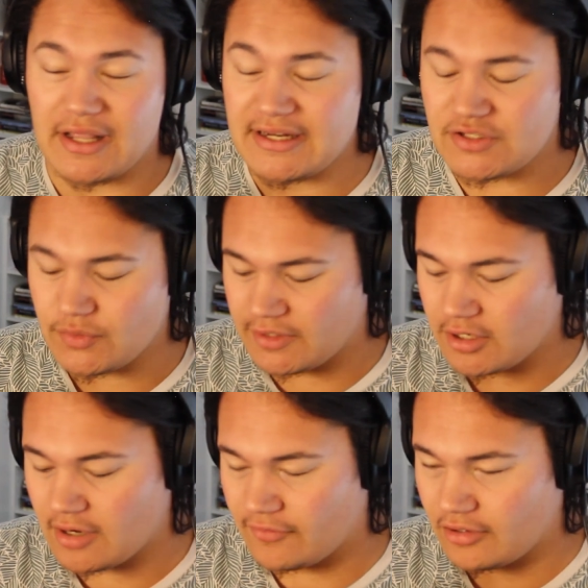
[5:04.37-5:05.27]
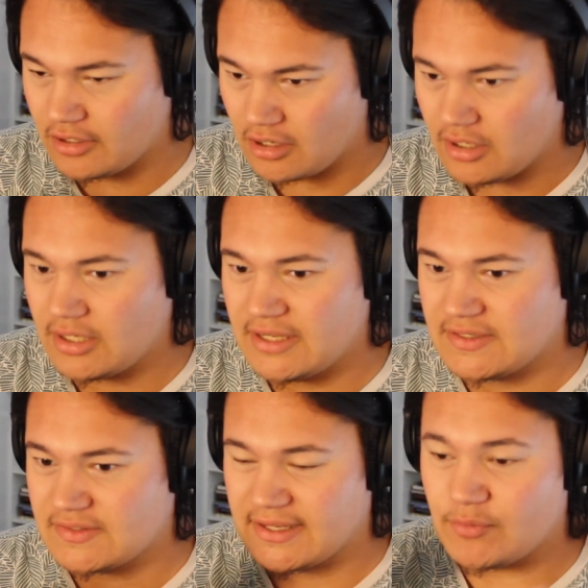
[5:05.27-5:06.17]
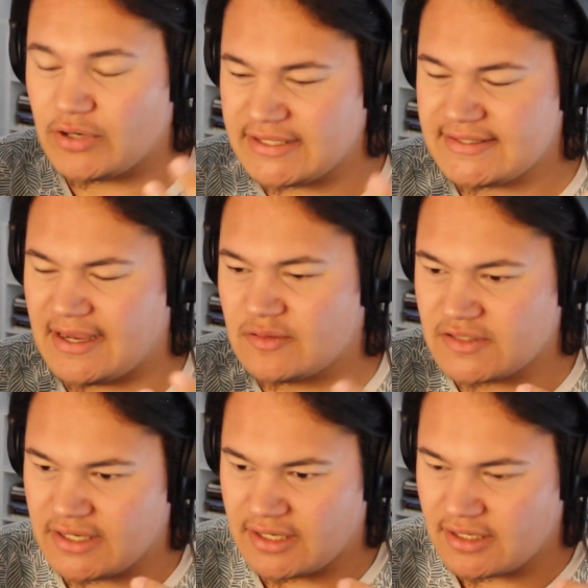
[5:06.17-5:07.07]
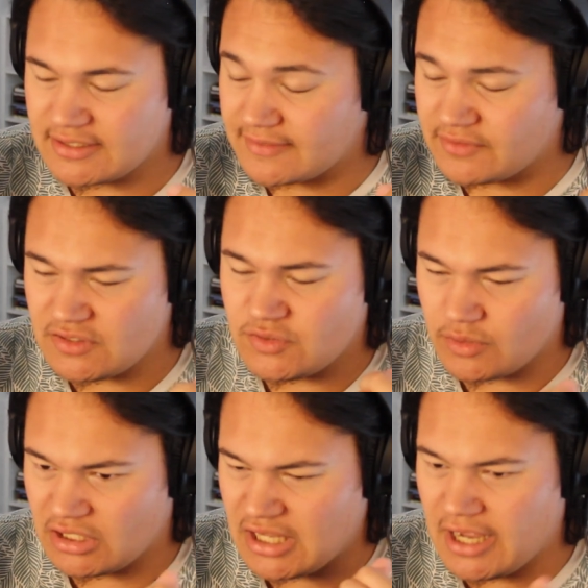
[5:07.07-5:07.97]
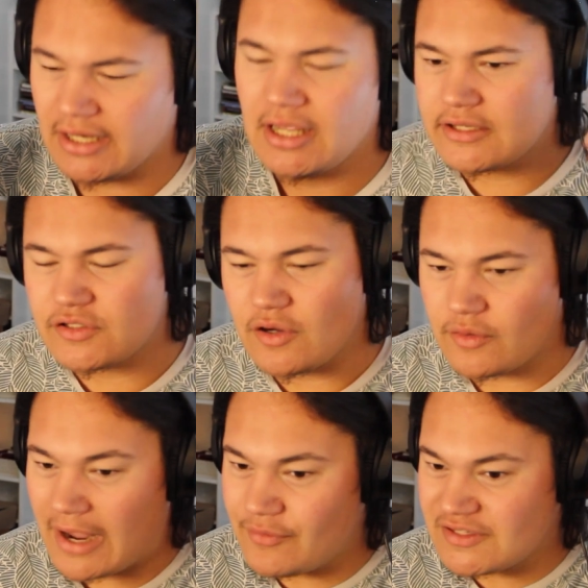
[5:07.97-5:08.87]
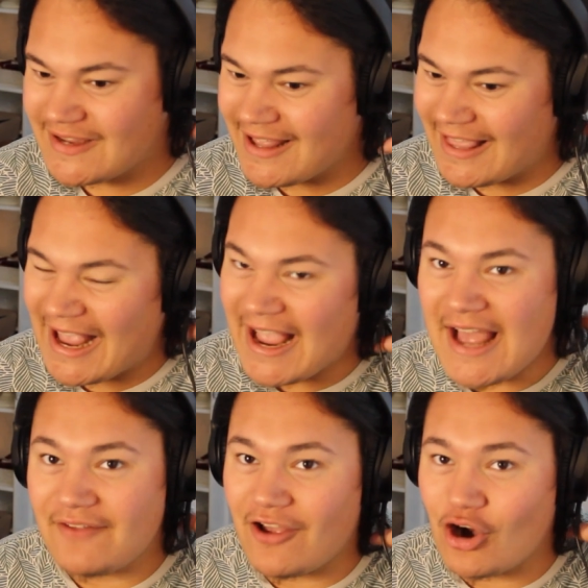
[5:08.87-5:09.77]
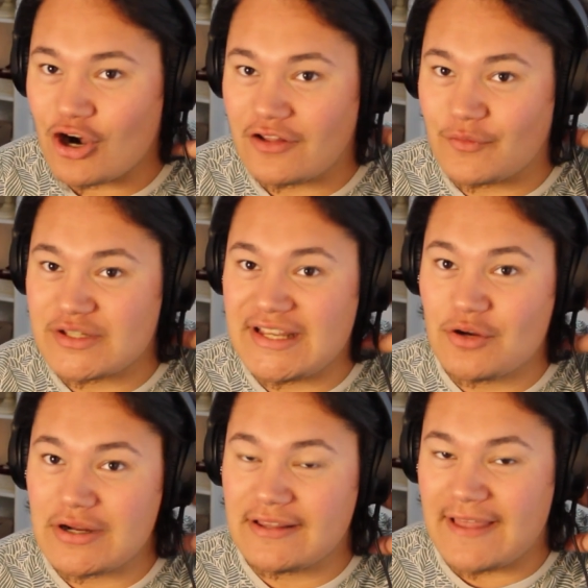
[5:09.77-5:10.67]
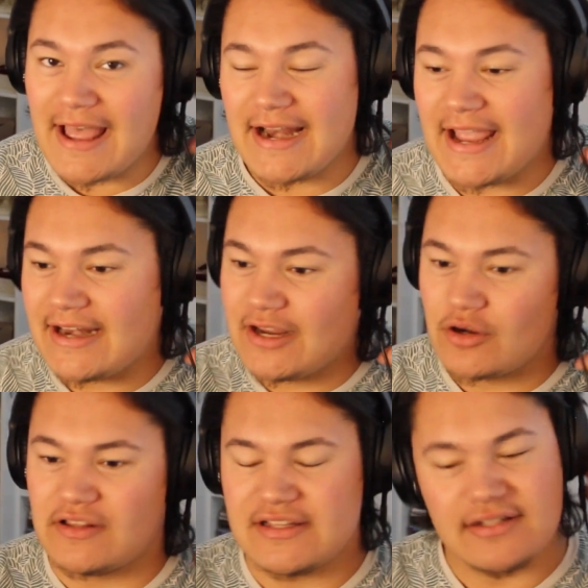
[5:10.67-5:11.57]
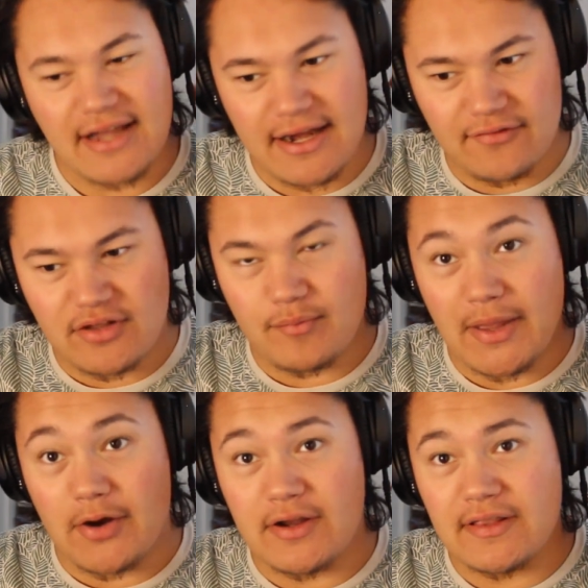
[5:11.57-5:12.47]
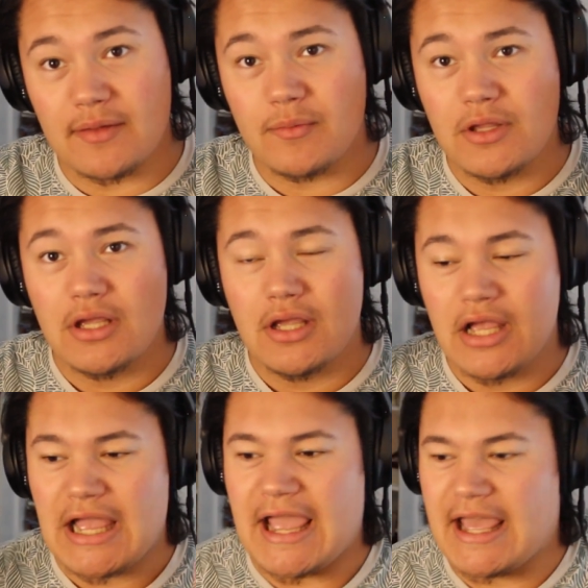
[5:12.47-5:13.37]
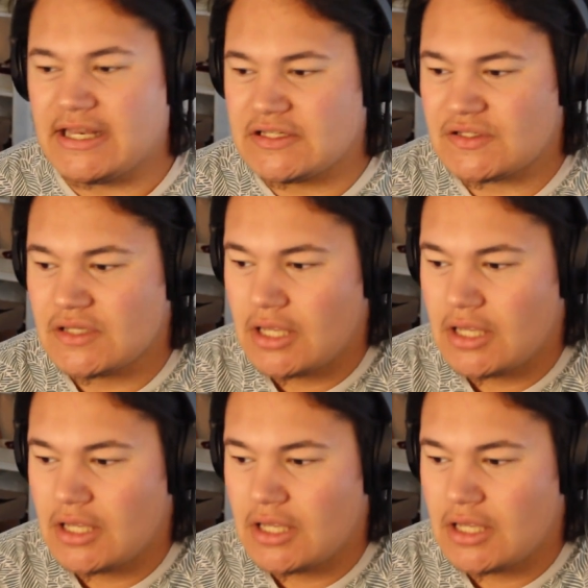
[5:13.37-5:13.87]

he's doing the cover is like, what it sounds like, because I've listened to it a lot. So I was like, I kind of was hearing that and hearing this and kind of comparing them. And